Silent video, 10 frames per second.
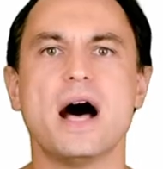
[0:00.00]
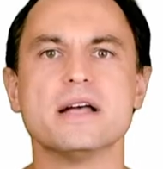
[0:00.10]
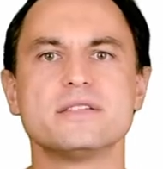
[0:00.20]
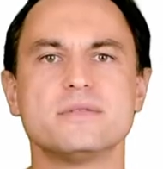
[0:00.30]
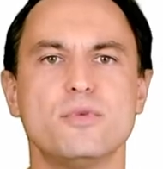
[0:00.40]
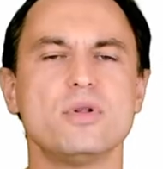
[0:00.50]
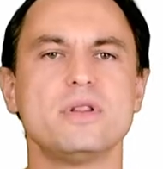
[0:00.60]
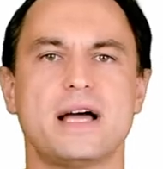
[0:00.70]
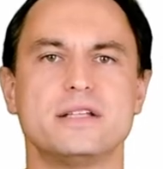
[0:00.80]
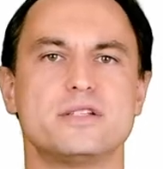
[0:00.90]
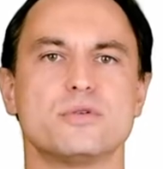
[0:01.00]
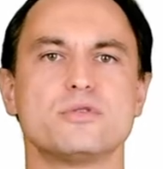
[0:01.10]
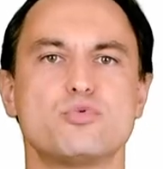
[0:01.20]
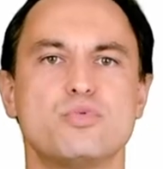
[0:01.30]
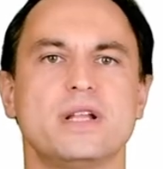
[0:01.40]
A small light
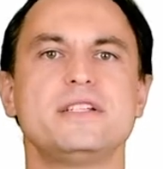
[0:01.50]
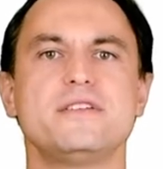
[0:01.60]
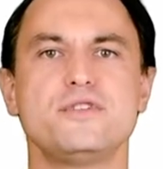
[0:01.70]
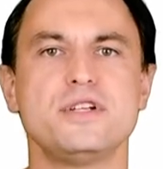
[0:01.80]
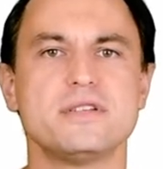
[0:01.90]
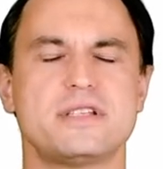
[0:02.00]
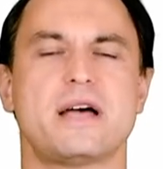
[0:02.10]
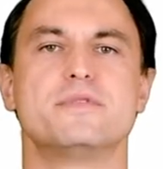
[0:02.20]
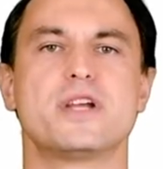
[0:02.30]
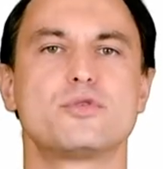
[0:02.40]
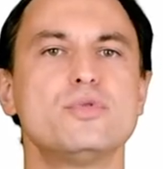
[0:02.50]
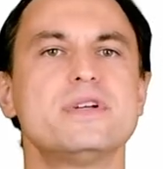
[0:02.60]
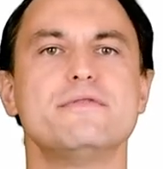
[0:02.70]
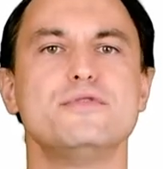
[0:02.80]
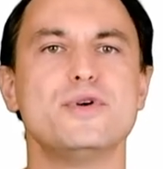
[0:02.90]
source relative to your subject will
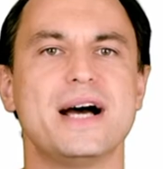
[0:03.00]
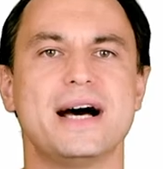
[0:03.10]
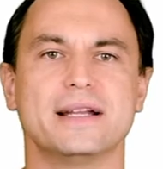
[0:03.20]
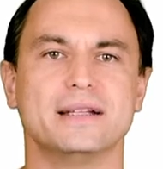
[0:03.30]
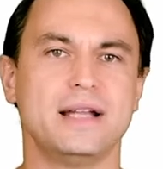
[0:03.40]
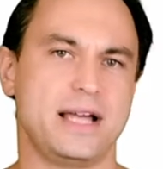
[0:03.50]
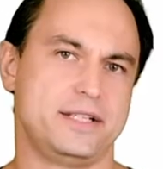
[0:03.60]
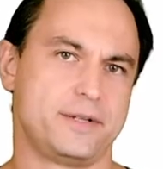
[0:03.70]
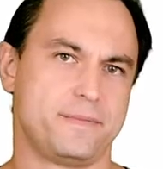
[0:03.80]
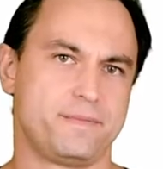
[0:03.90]
give you hard light.